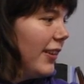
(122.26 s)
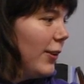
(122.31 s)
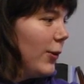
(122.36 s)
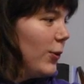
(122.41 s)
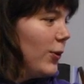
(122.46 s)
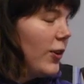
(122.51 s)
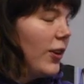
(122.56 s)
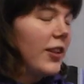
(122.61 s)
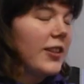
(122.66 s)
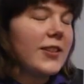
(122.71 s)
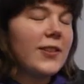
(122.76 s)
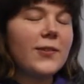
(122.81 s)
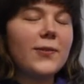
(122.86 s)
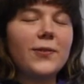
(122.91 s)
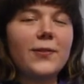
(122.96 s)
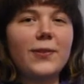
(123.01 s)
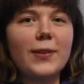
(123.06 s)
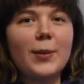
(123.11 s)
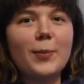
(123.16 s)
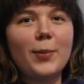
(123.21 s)
There's lots
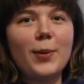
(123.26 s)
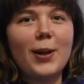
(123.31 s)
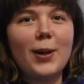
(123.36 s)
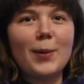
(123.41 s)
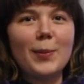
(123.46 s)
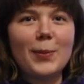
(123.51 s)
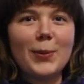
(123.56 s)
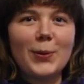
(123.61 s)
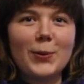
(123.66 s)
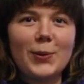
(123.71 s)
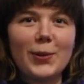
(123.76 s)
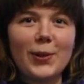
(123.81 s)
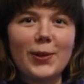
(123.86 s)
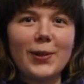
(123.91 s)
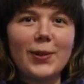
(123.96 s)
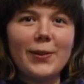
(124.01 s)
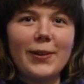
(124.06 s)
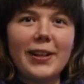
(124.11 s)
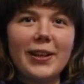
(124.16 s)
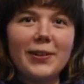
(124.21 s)
of flip combo
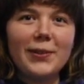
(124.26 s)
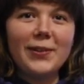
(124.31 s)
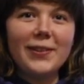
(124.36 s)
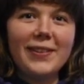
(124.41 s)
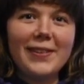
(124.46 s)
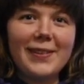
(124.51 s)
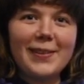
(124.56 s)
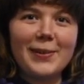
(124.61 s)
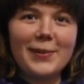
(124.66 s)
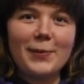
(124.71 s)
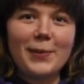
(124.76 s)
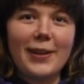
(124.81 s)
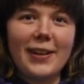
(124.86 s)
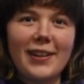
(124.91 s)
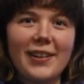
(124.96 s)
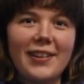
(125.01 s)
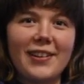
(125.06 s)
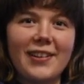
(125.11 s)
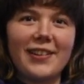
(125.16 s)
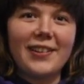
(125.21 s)
turnarounds
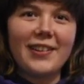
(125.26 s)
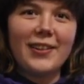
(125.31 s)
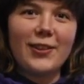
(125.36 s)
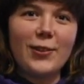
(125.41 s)
where